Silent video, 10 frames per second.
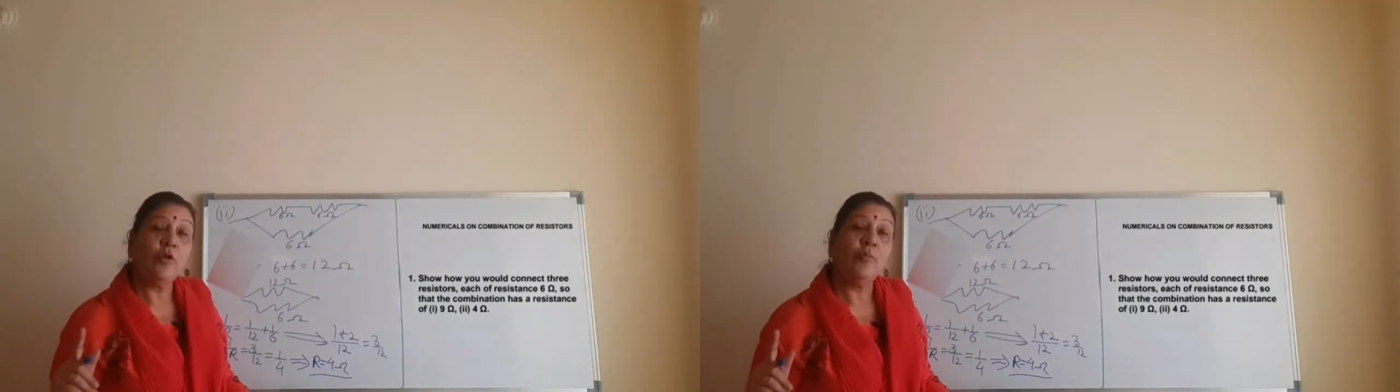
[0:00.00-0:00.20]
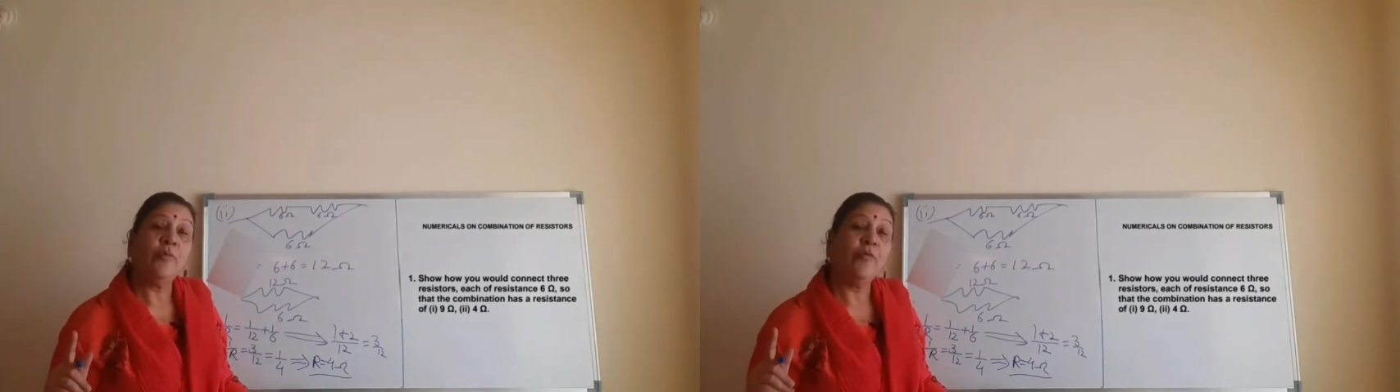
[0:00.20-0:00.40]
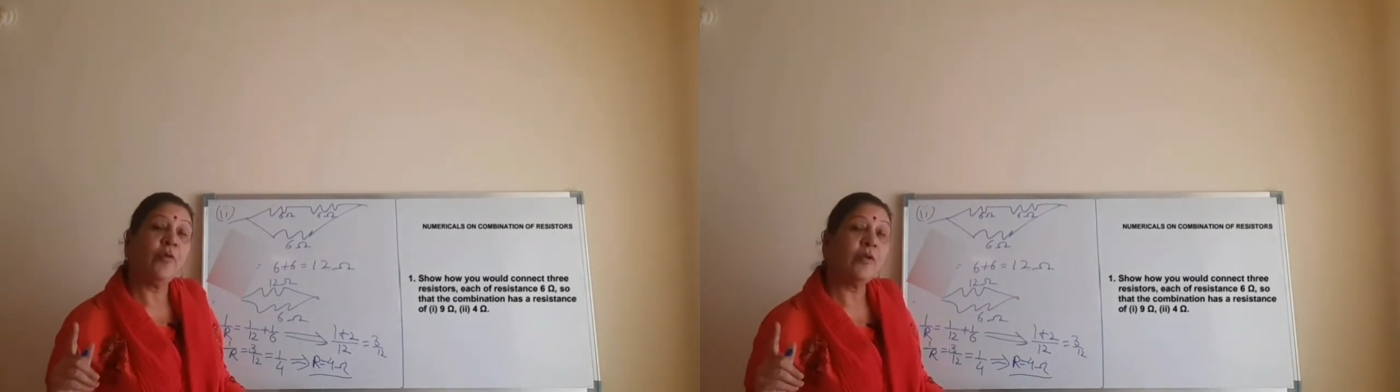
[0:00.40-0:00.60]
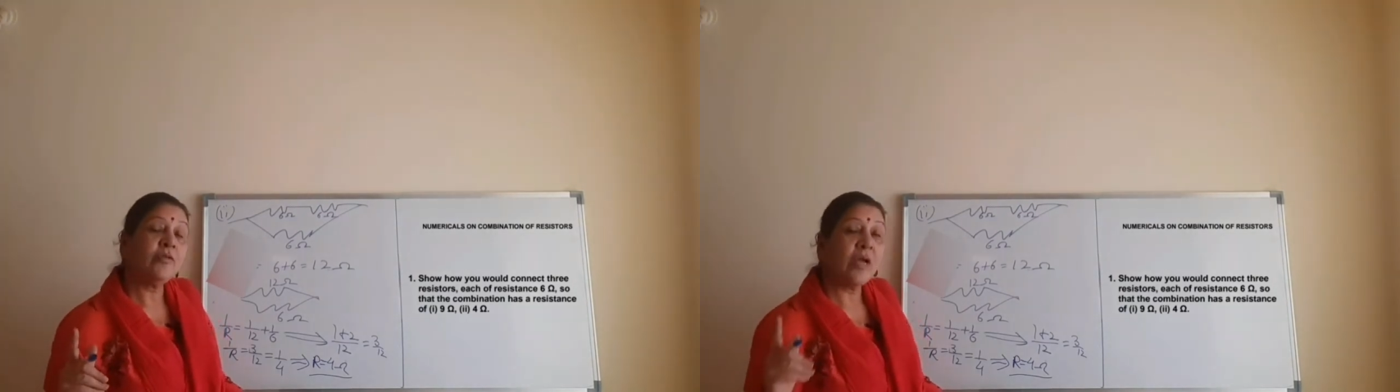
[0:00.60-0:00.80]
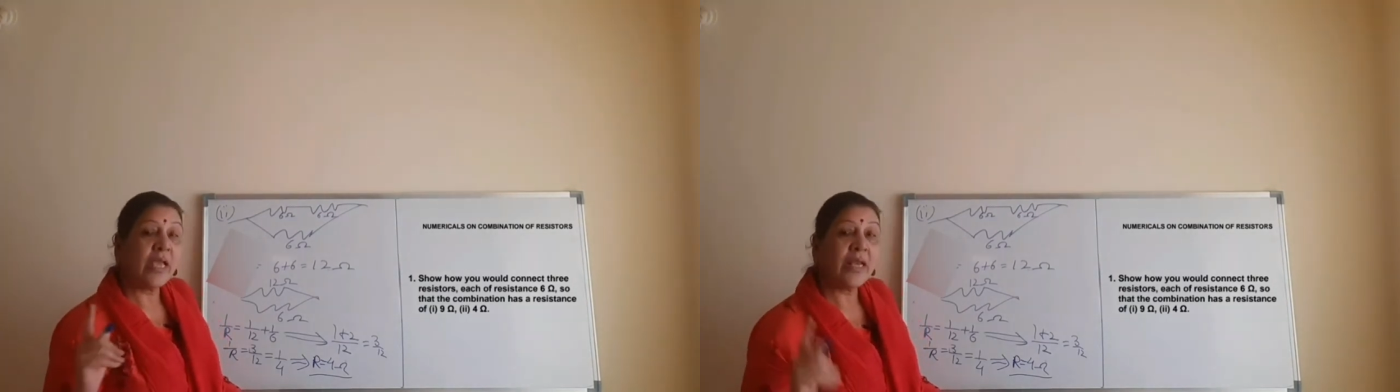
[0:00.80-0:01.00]
you before
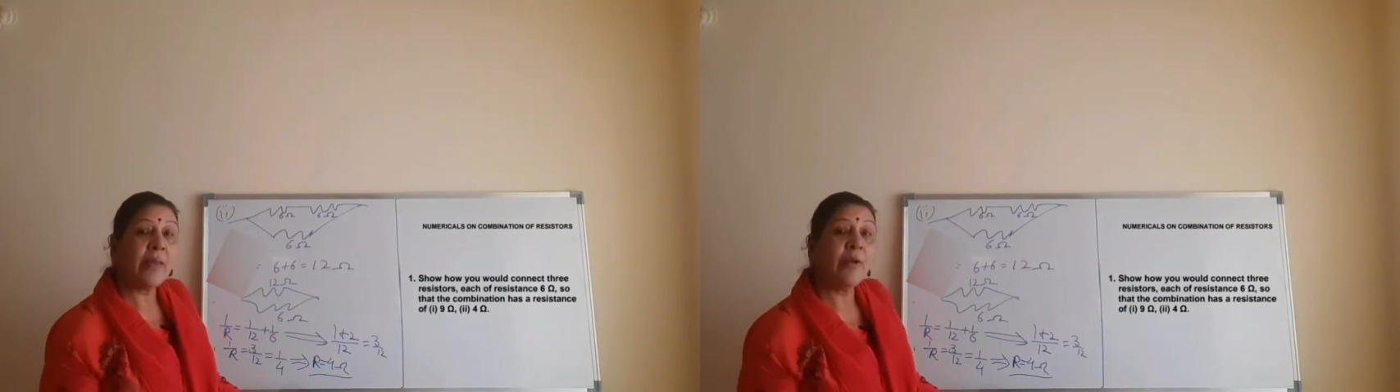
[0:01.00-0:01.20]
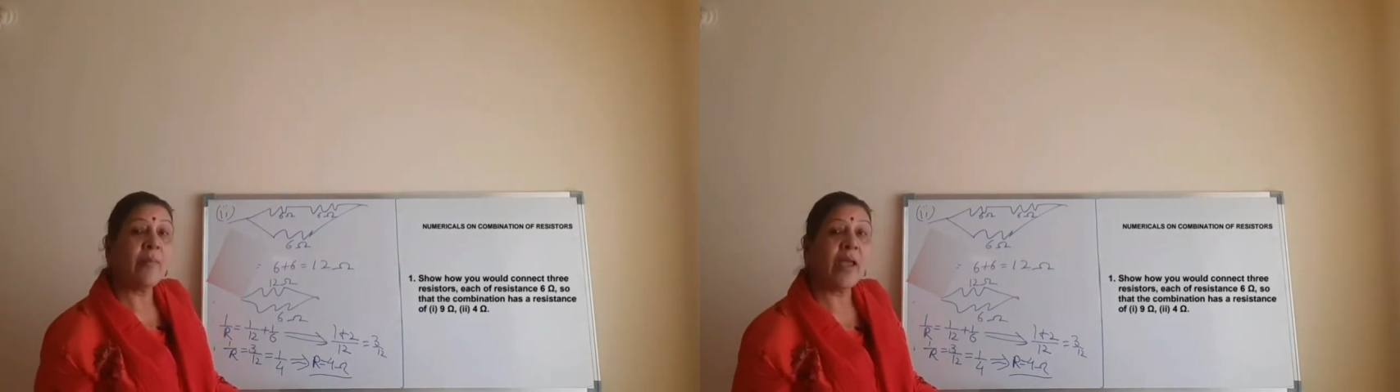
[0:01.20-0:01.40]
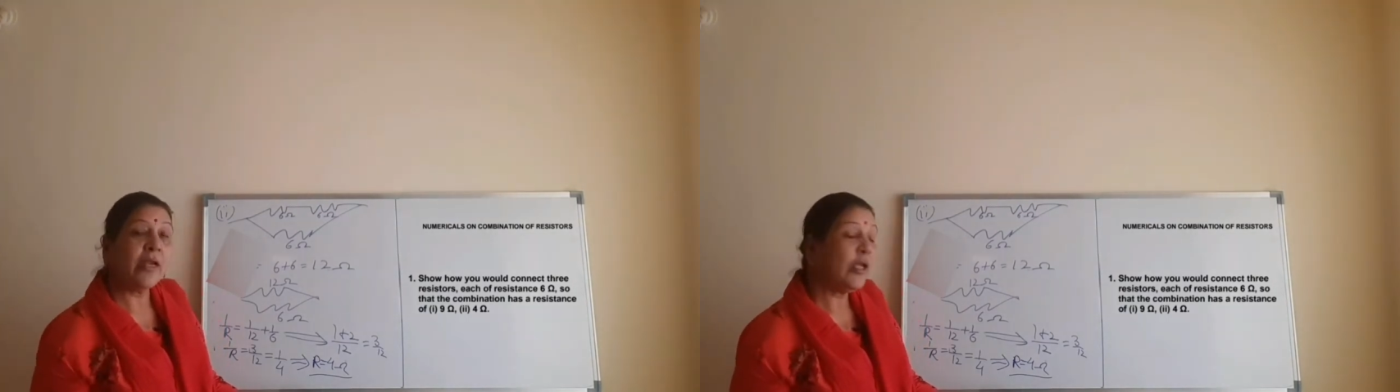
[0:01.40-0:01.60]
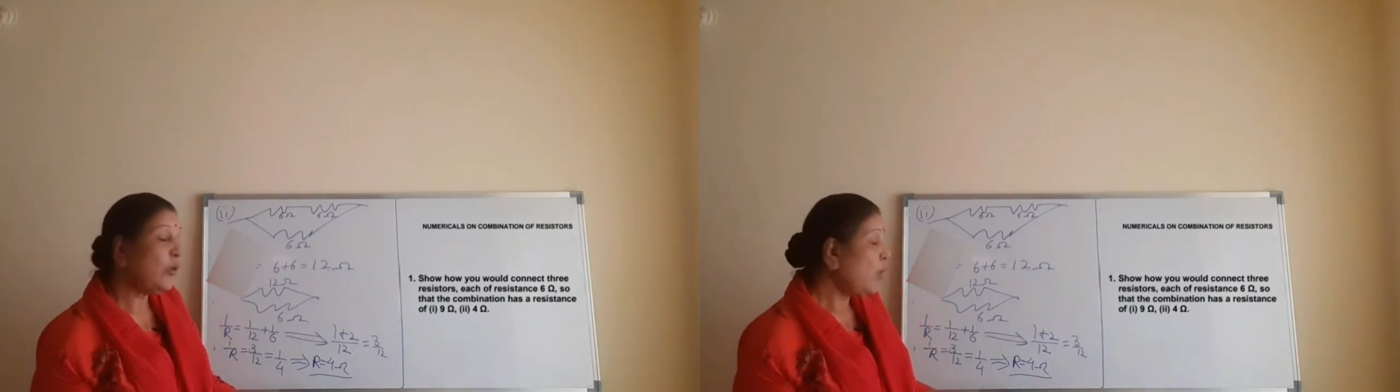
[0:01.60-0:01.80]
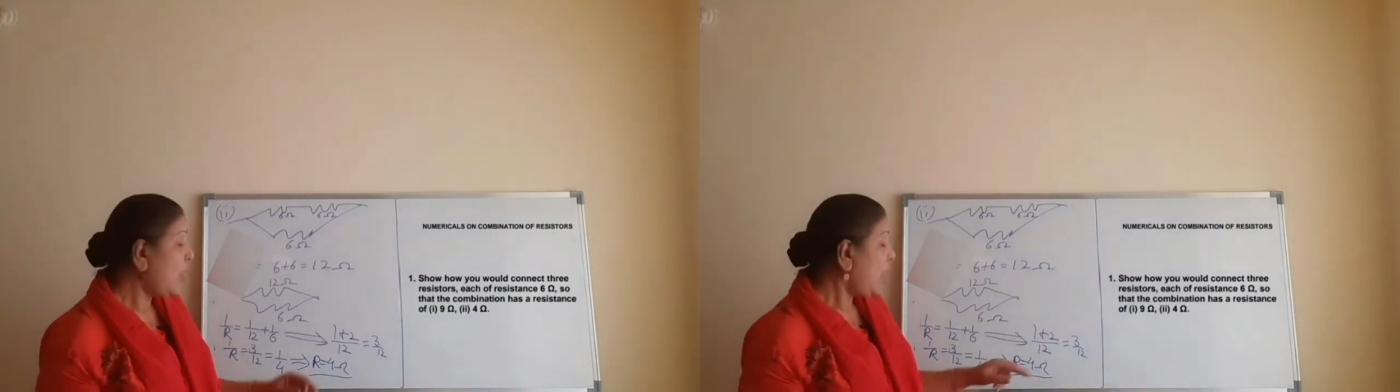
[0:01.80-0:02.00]
also, again I'm reminding
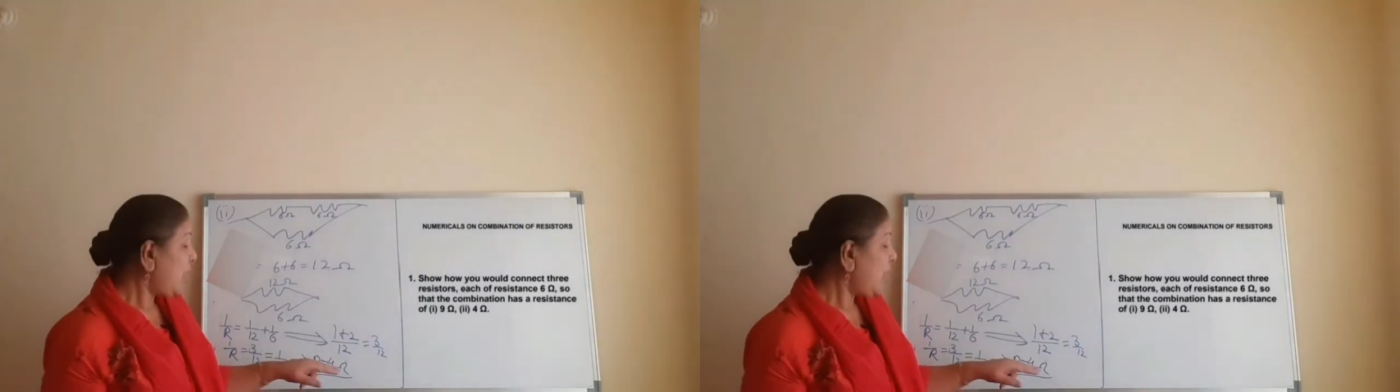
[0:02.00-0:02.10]
you,